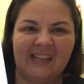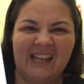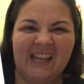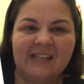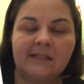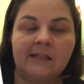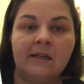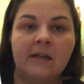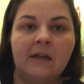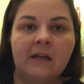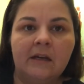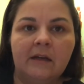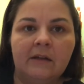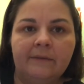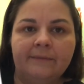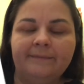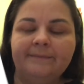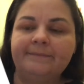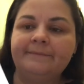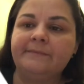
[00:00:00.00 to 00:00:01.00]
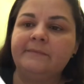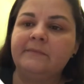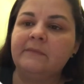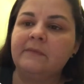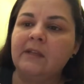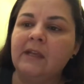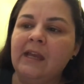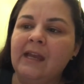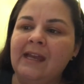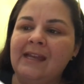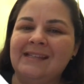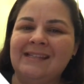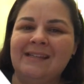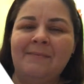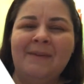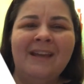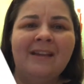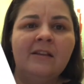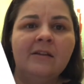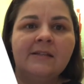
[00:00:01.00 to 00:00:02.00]
It's like a, to
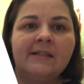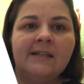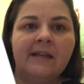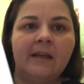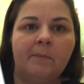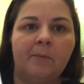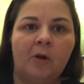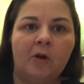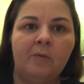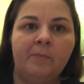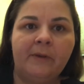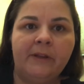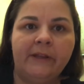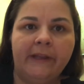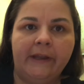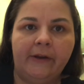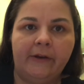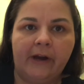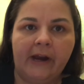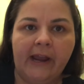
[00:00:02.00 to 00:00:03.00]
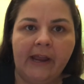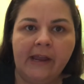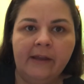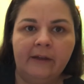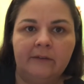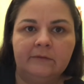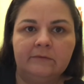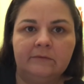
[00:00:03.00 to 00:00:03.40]
me it looks like a purpley gray.